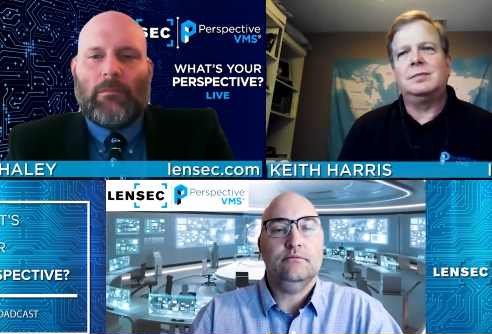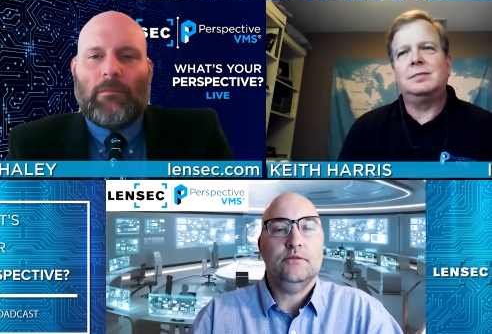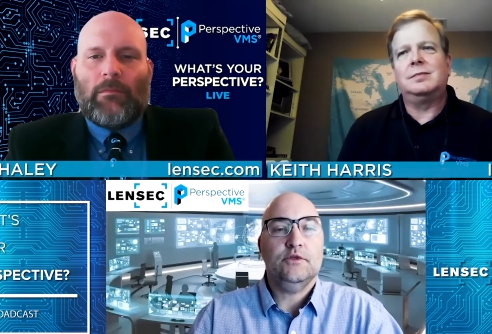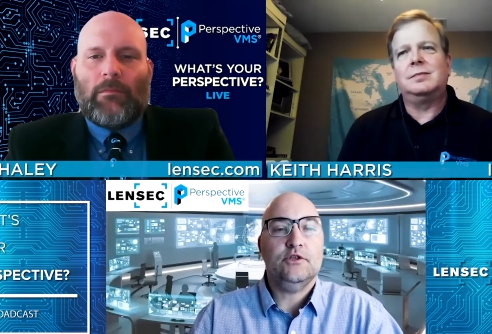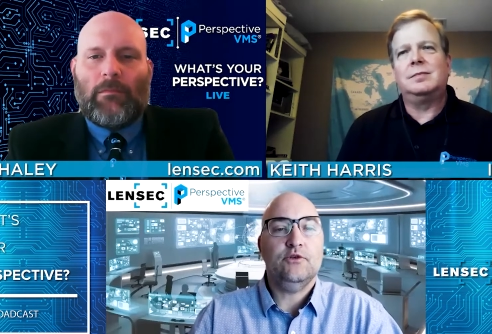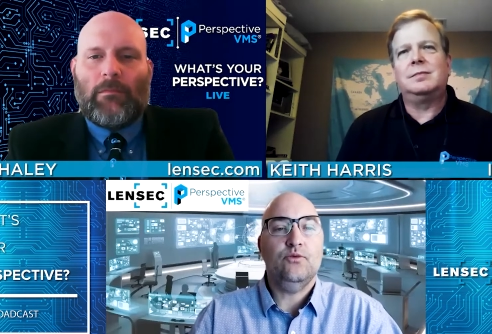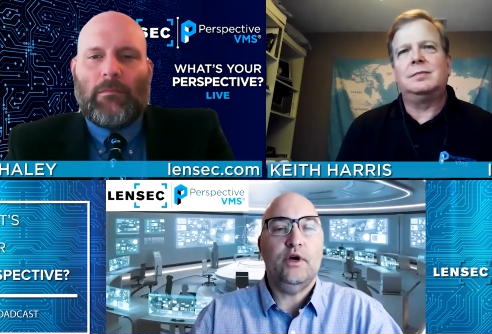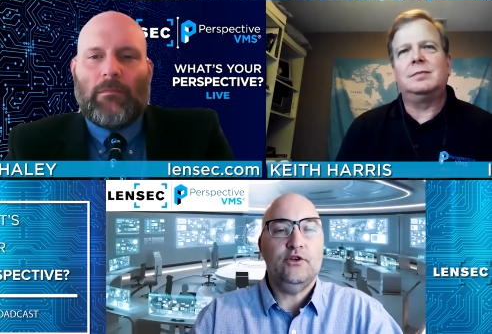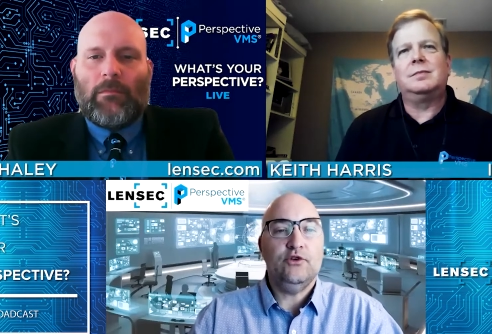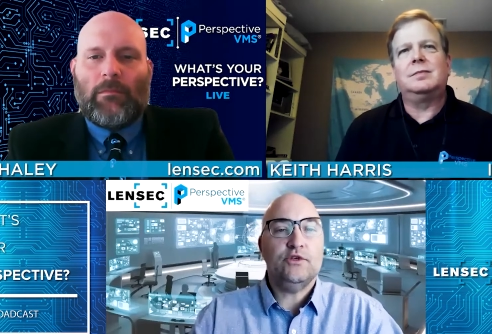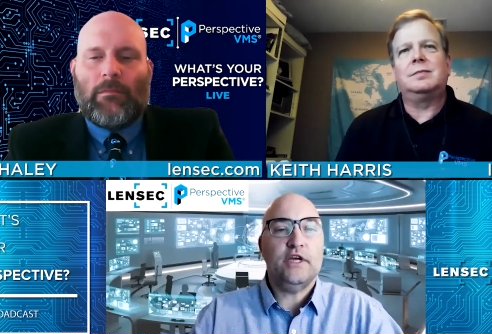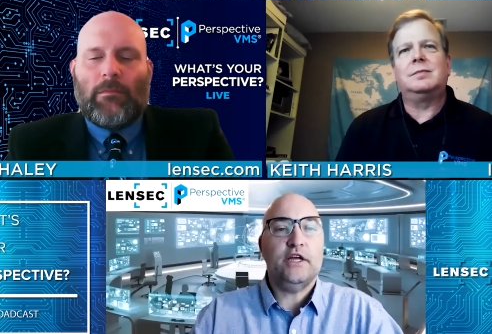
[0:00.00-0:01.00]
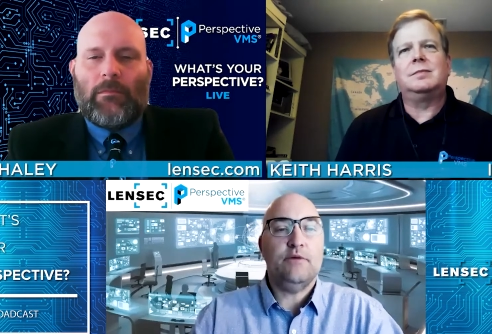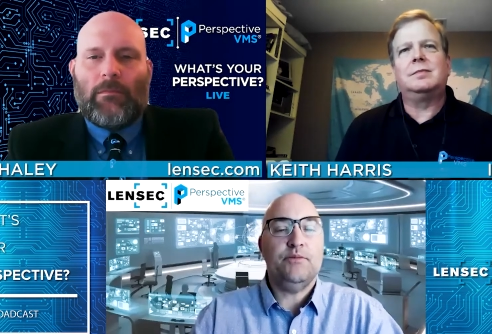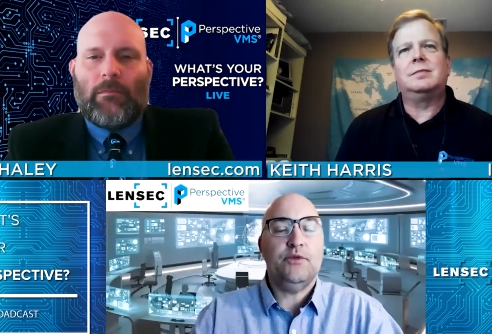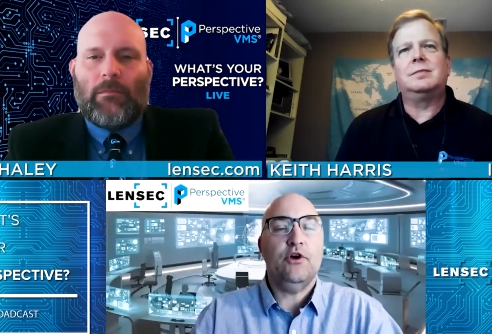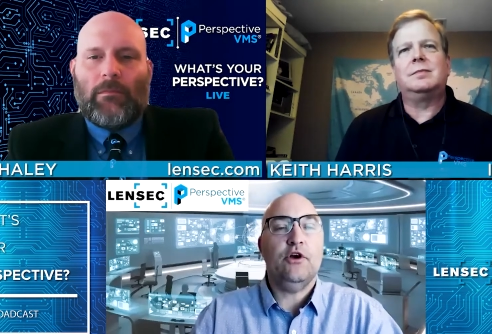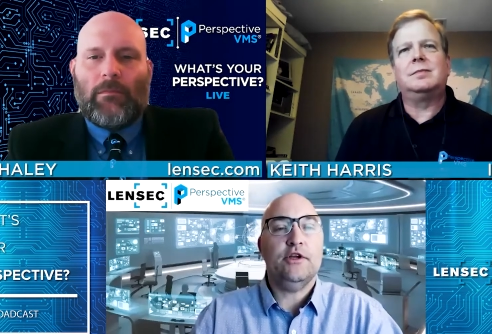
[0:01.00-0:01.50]
Speaker 1: when you set up
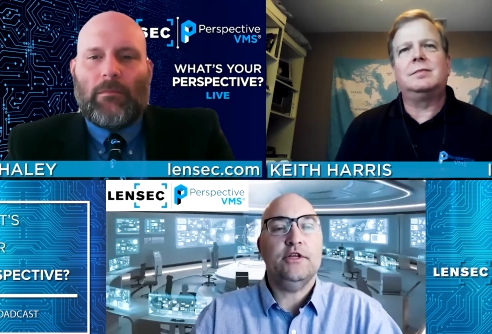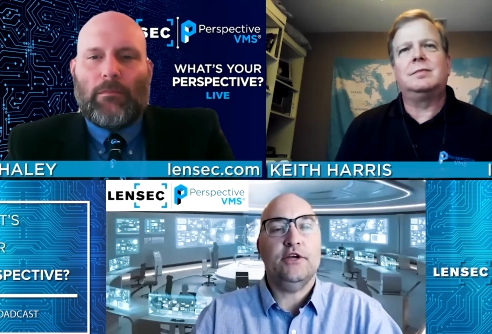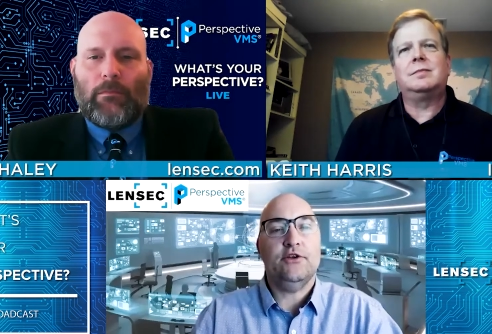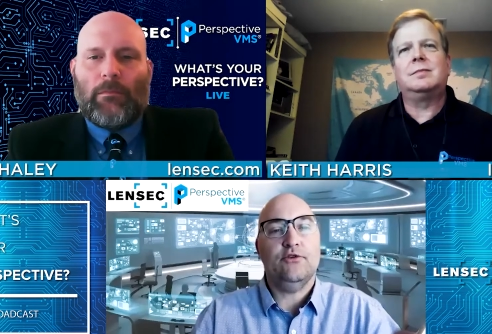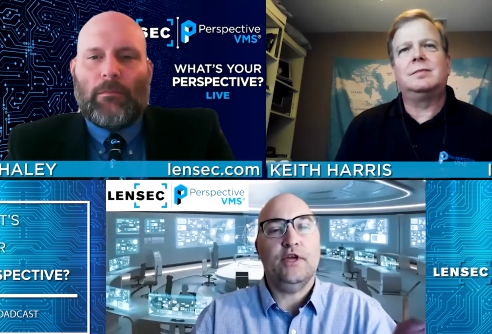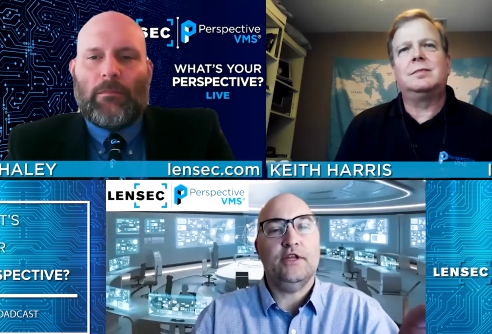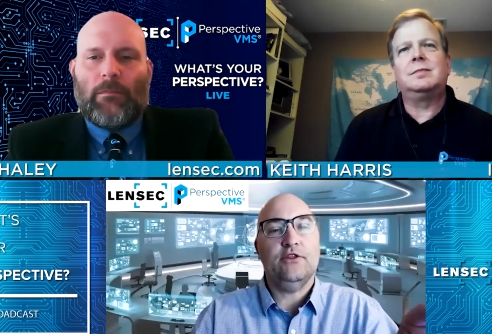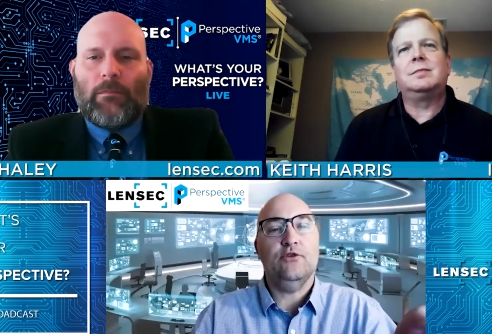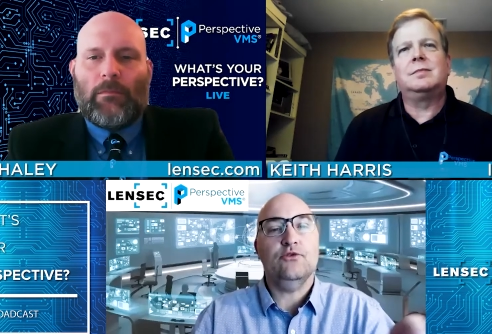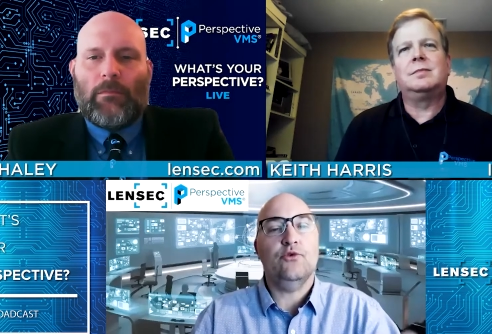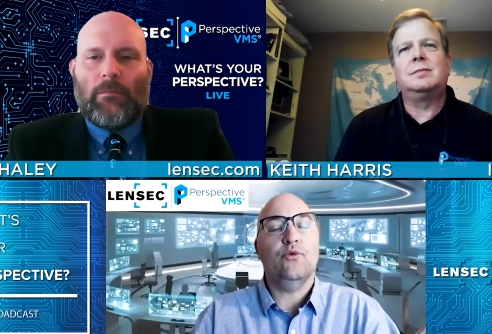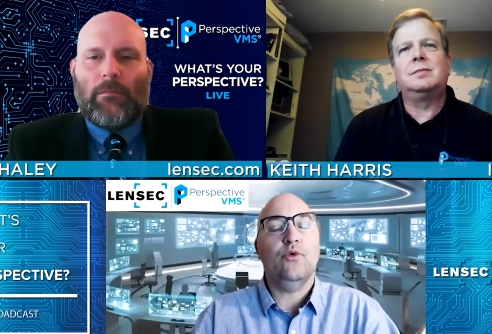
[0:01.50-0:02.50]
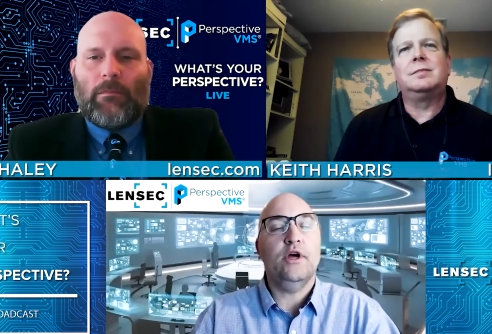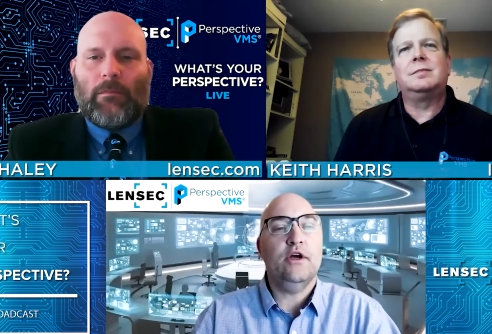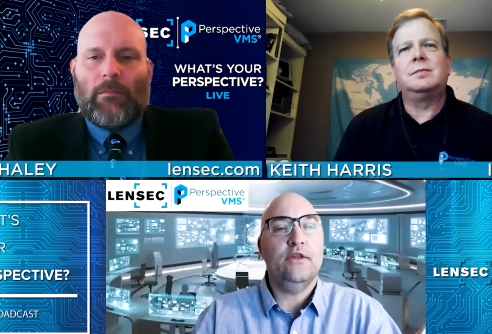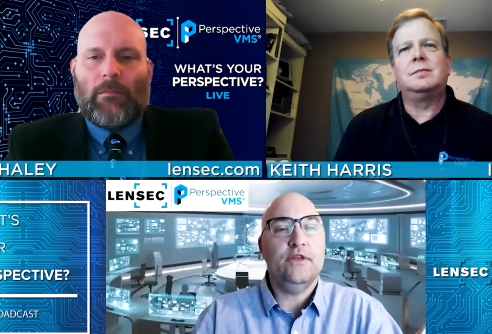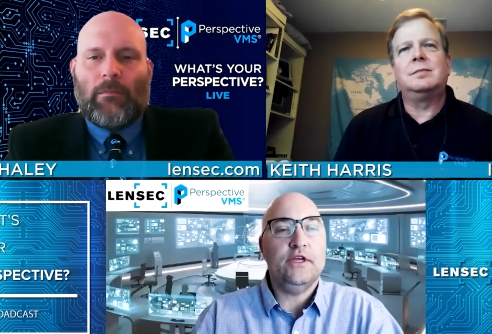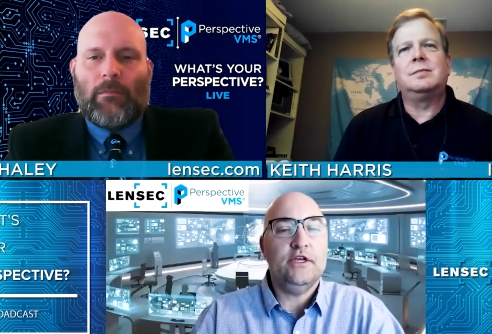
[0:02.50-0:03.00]
the architecture that those are run
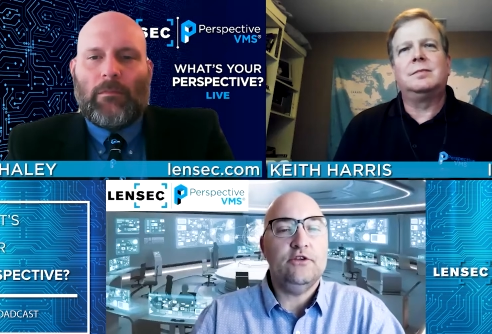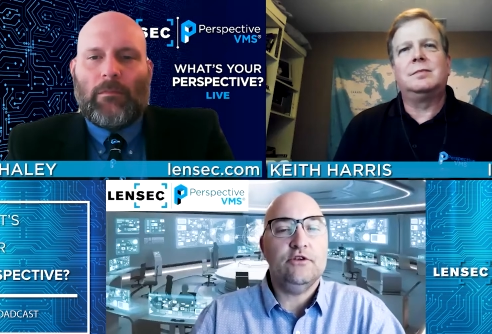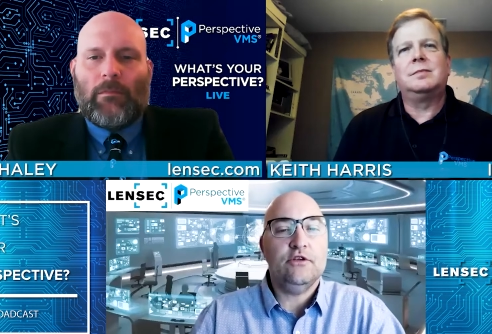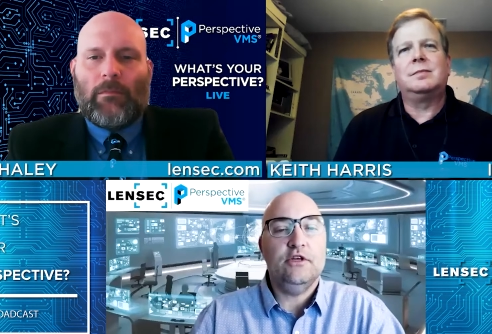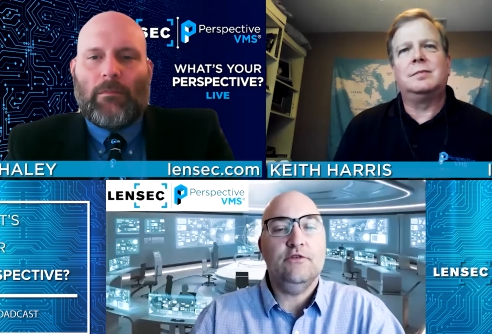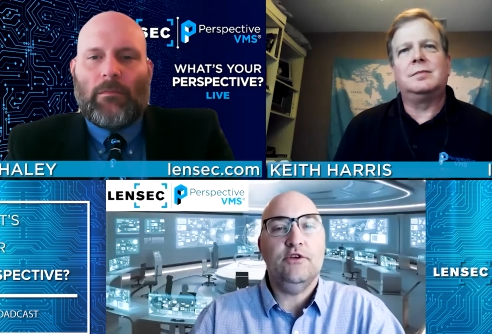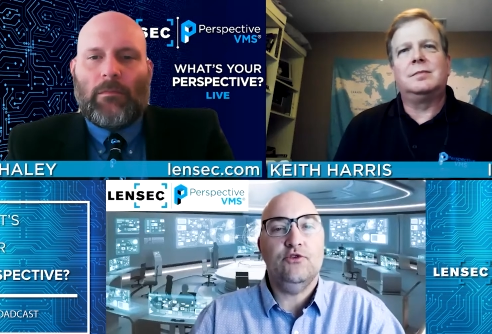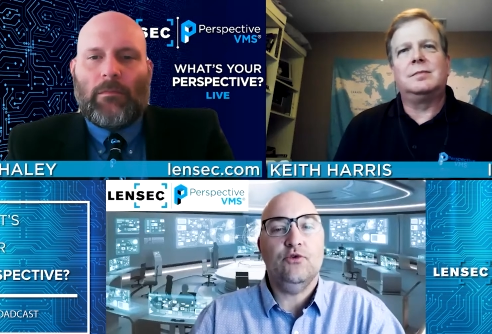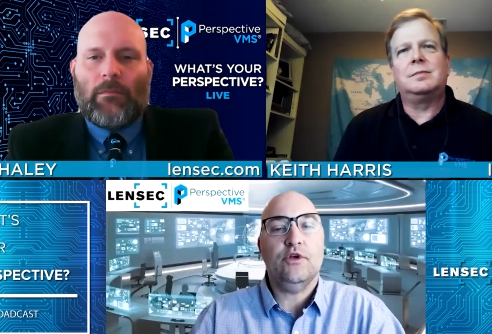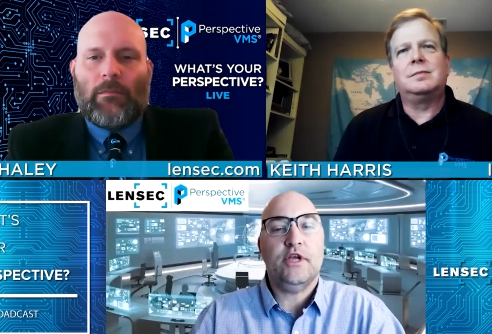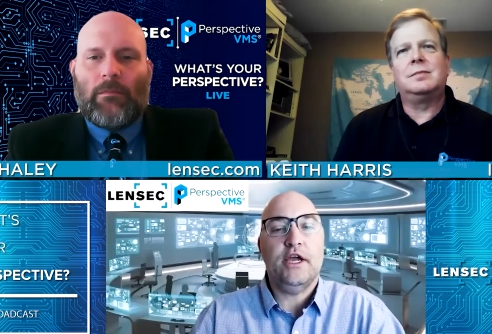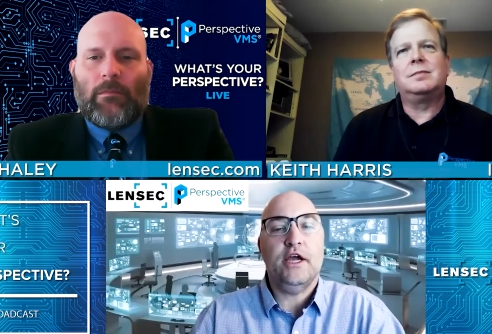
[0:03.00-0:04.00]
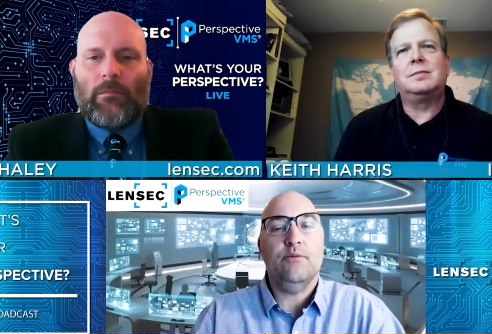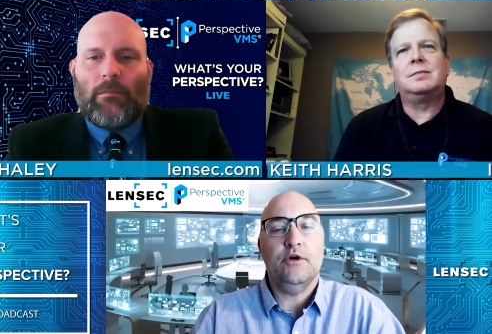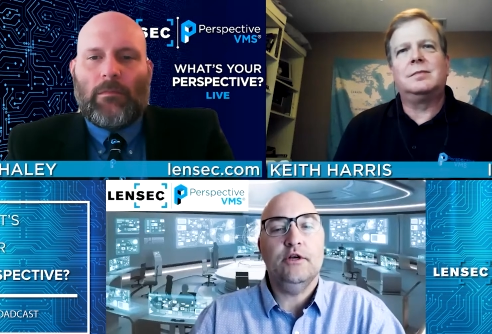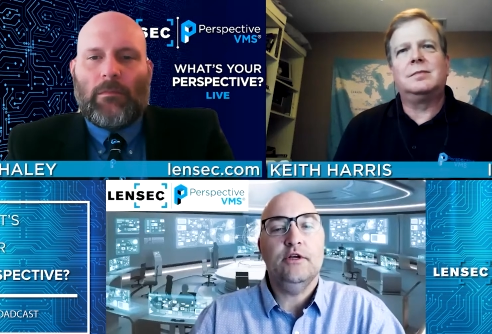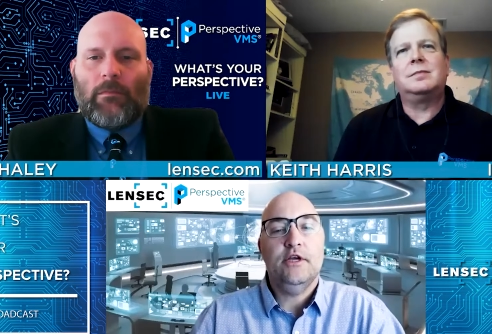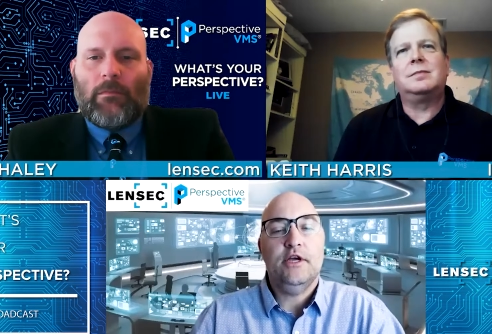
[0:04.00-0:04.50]
on the, each individual
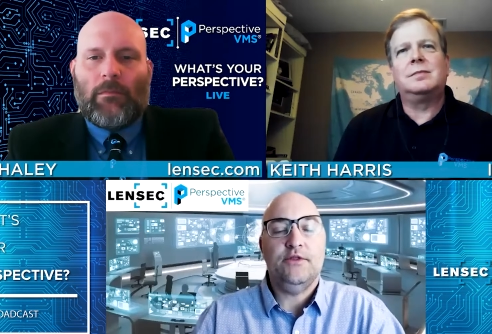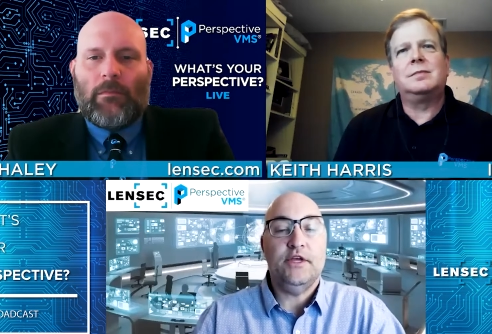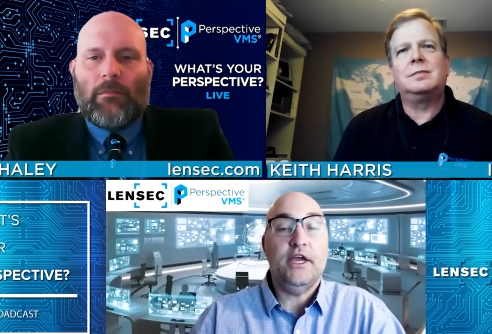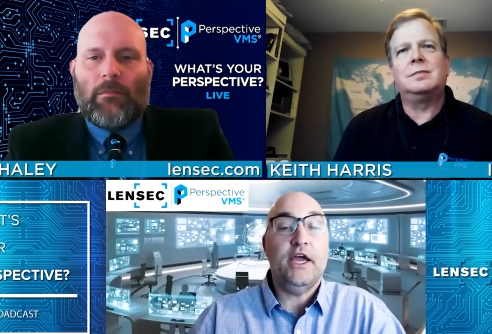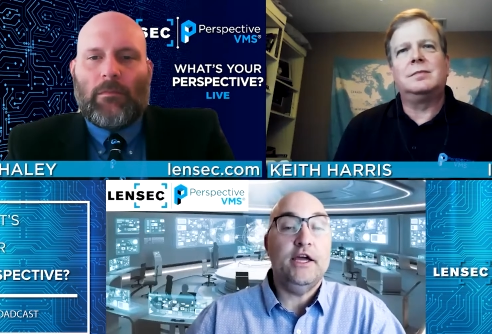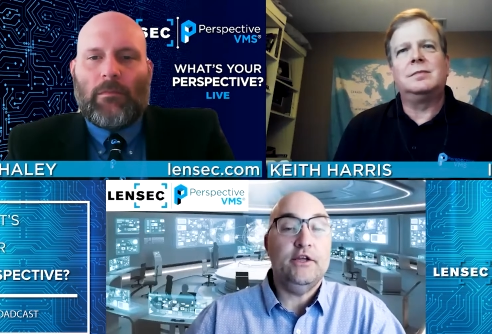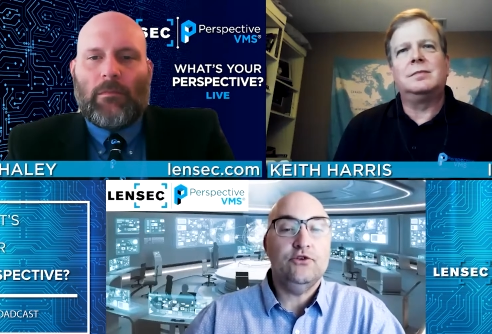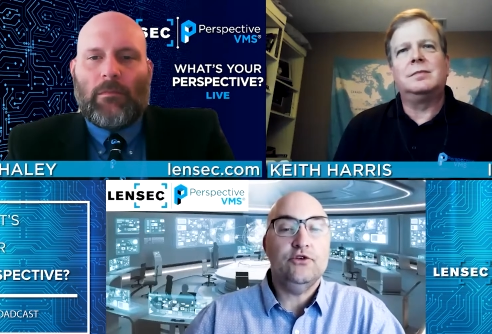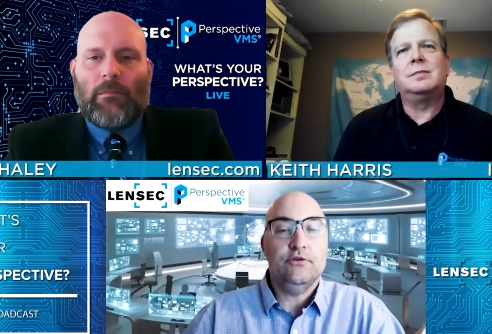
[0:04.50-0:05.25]
camera on the edge.